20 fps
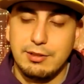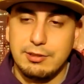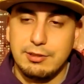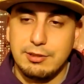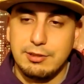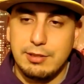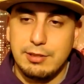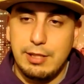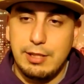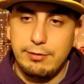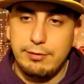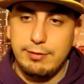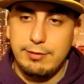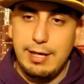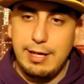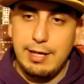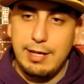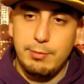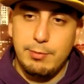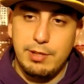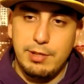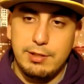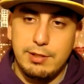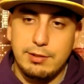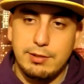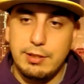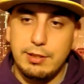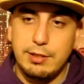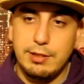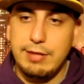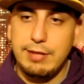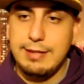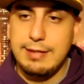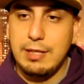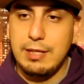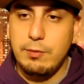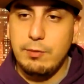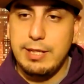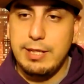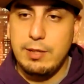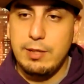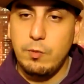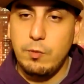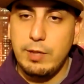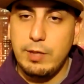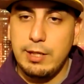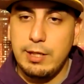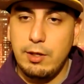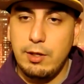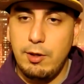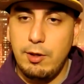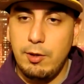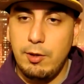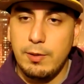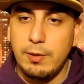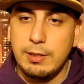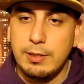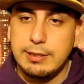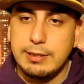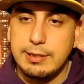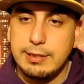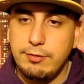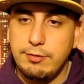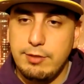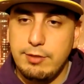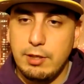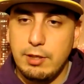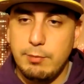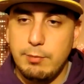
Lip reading: That's sad, man. He said, I think we can win it all this year,